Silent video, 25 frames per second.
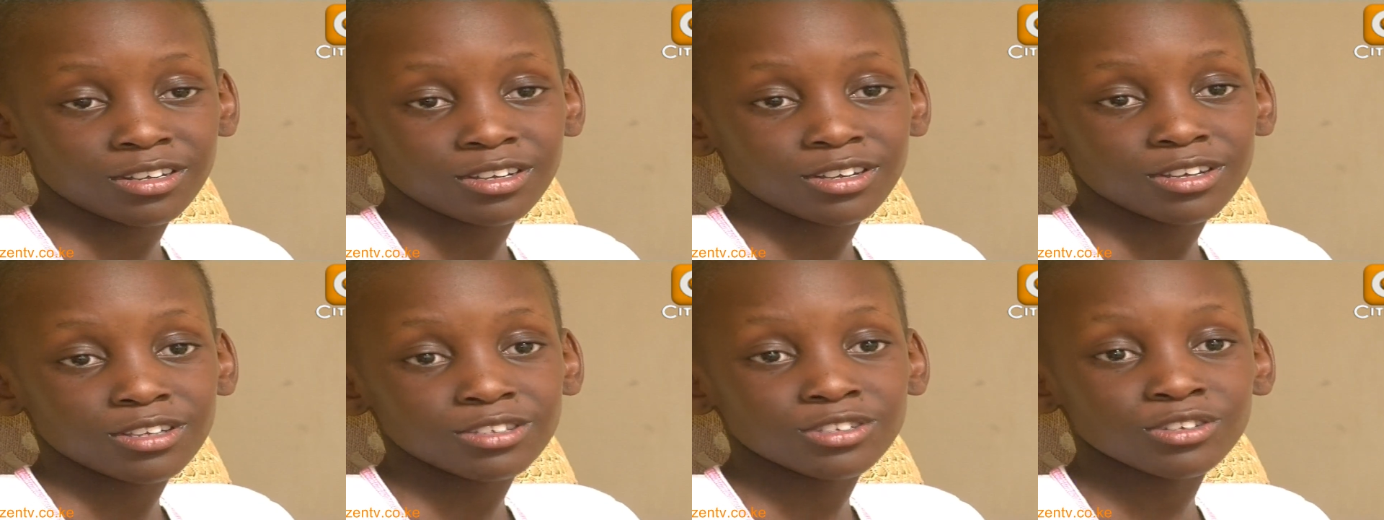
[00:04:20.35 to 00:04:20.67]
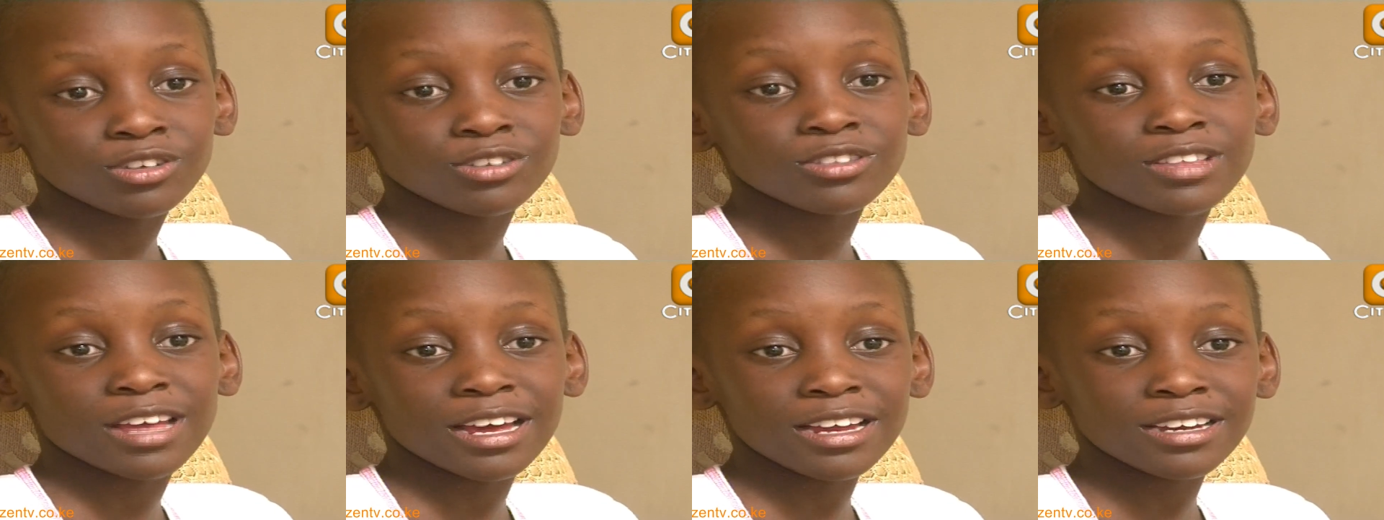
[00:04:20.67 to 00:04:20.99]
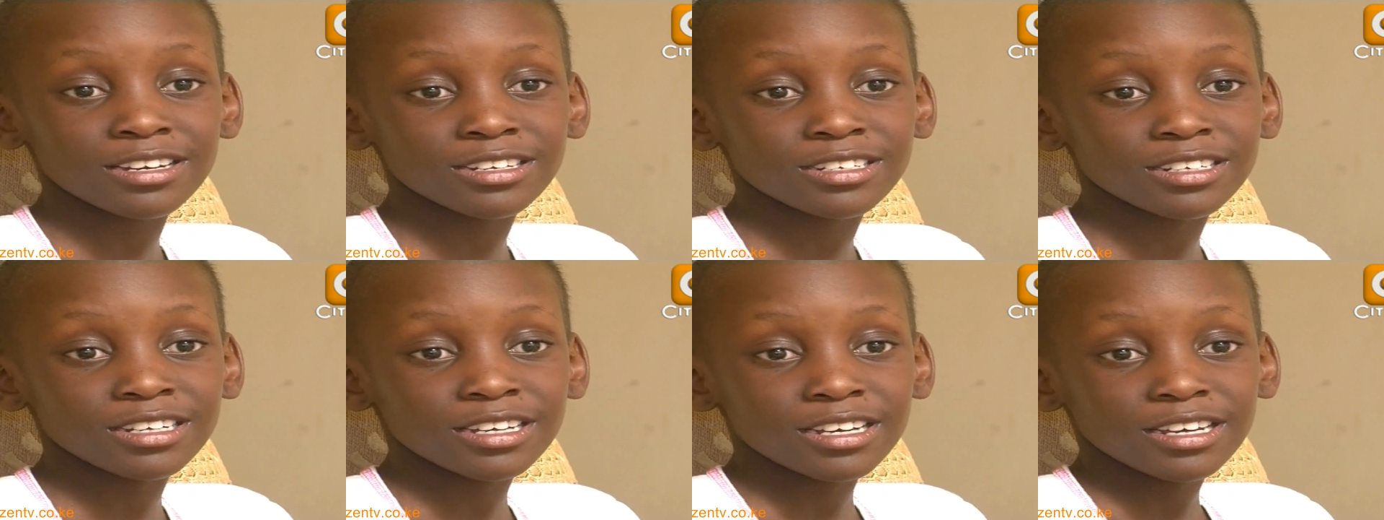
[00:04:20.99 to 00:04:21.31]
so
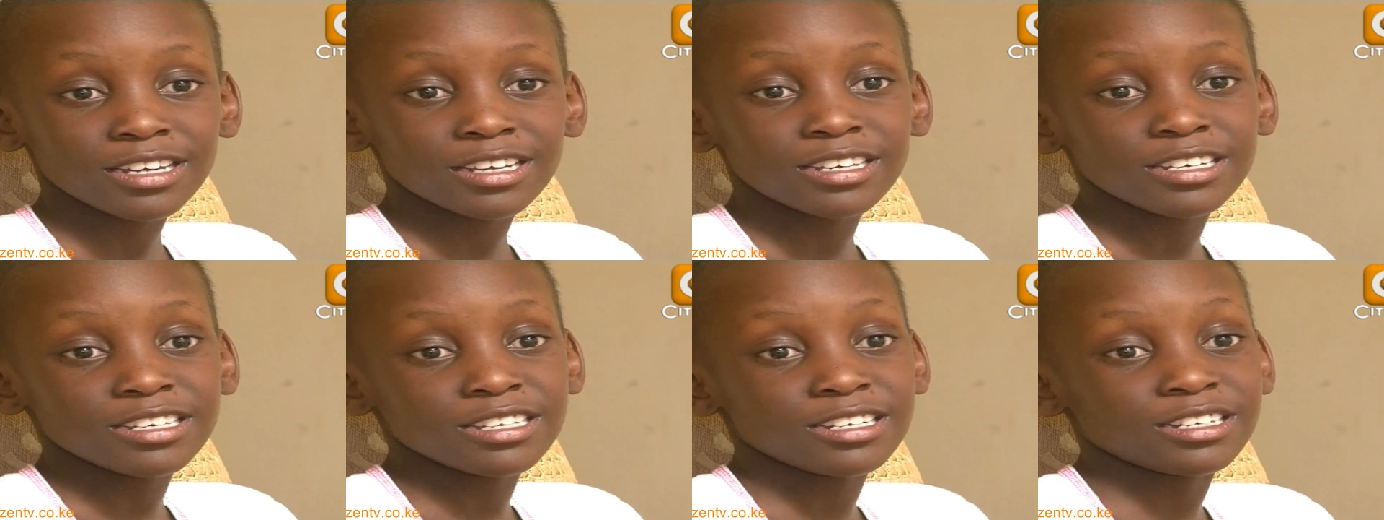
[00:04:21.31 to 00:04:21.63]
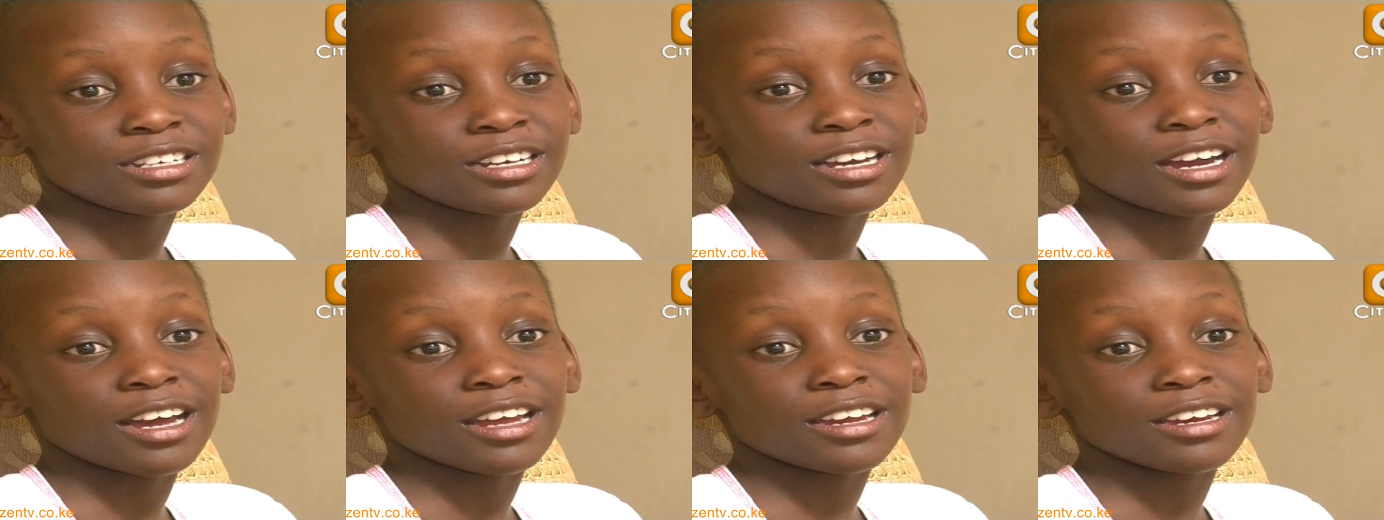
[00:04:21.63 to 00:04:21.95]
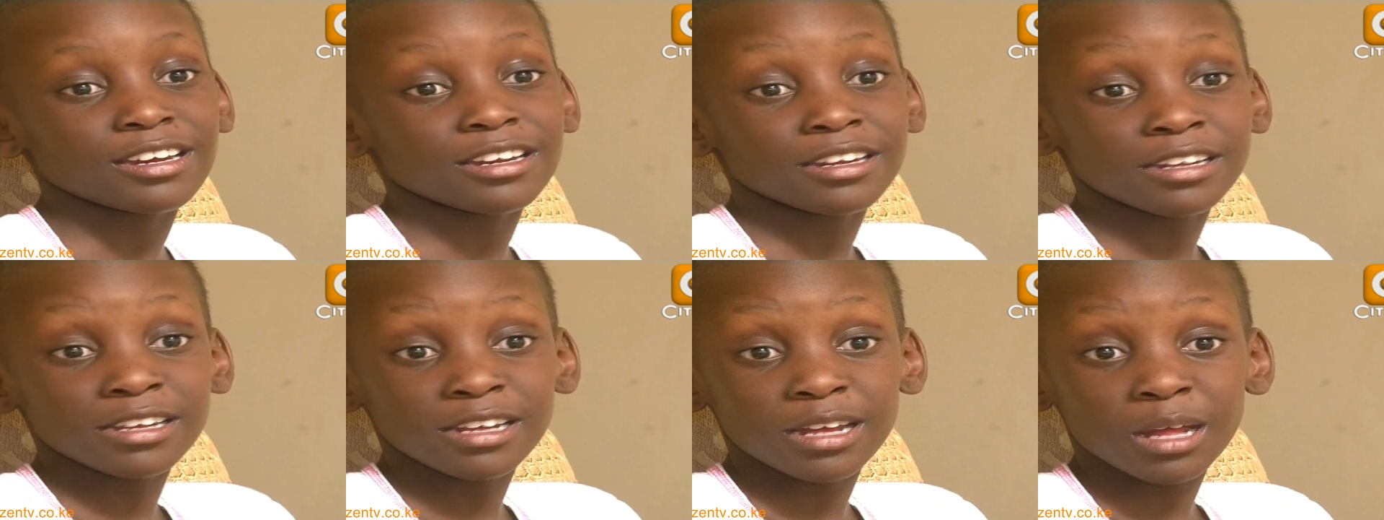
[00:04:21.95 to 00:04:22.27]
that it can
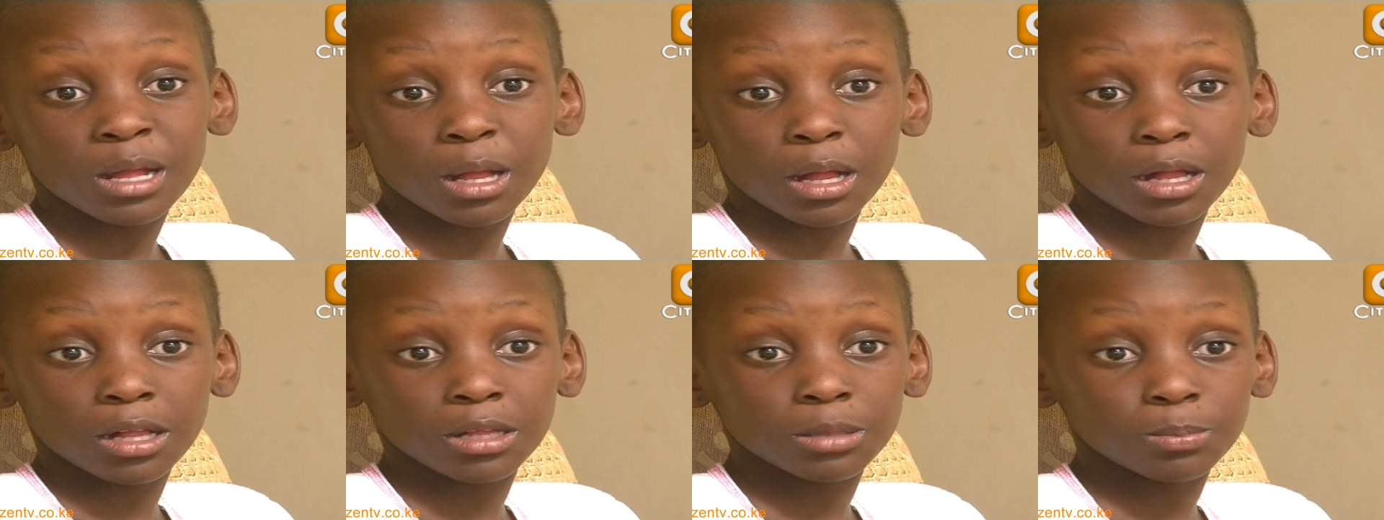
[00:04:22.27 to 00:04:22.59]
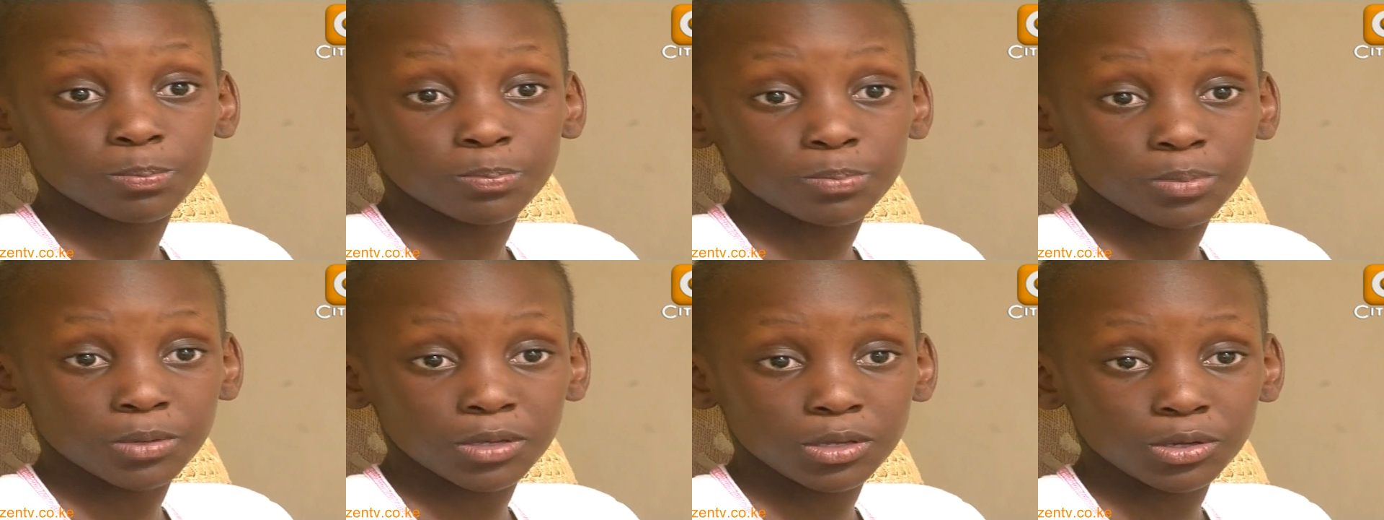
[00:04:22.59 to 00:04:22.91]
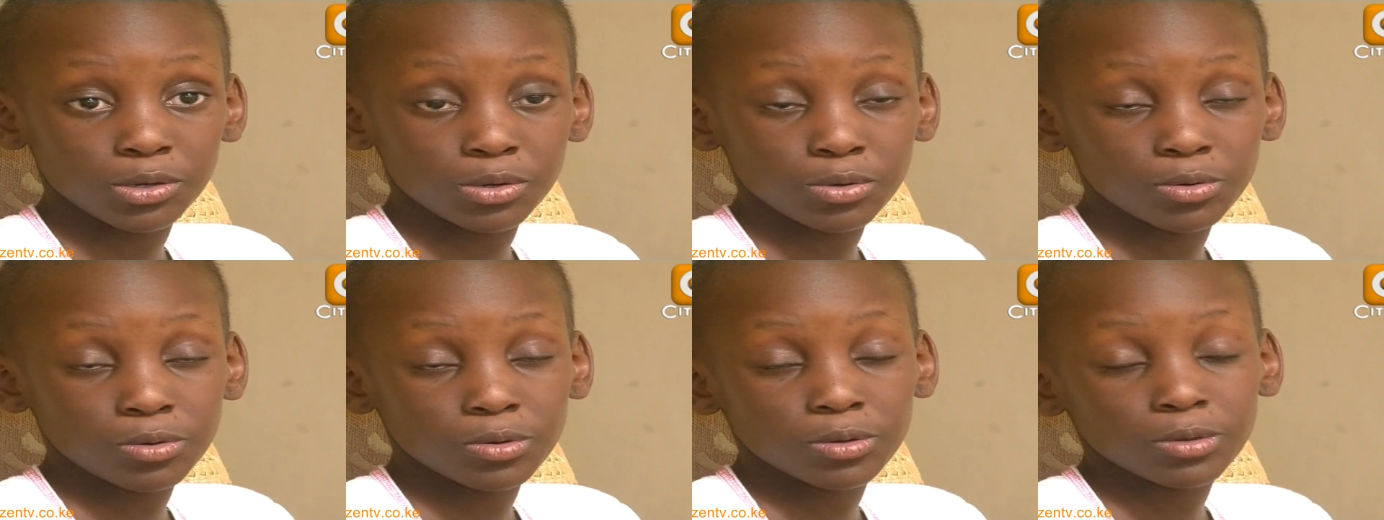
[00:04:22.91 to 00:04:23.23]
help
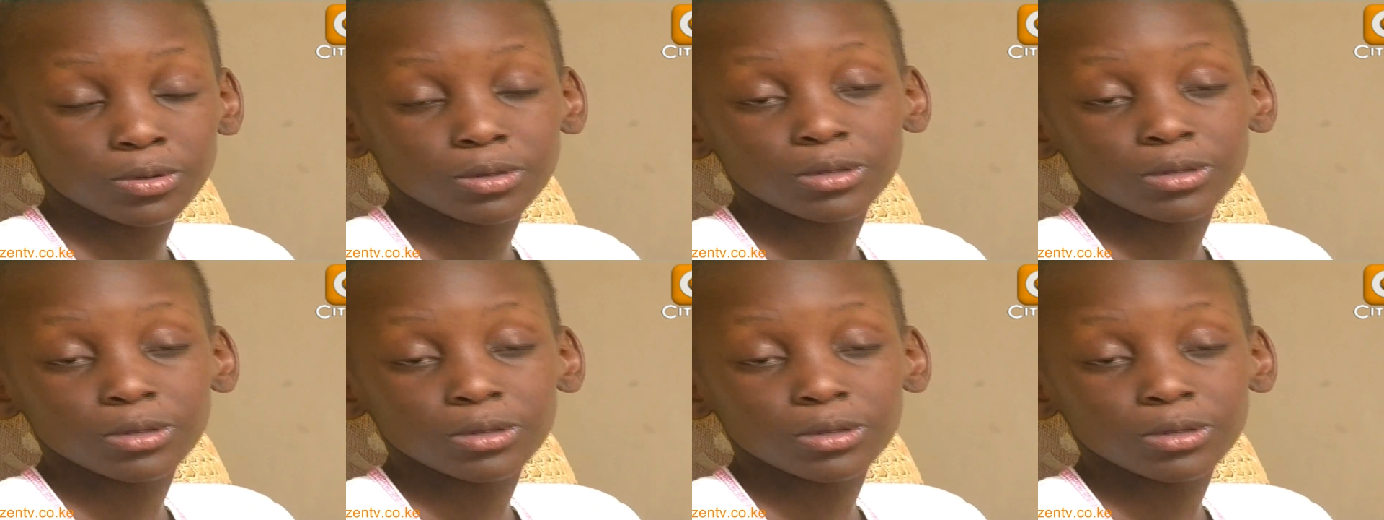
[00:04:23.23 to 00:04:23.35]
you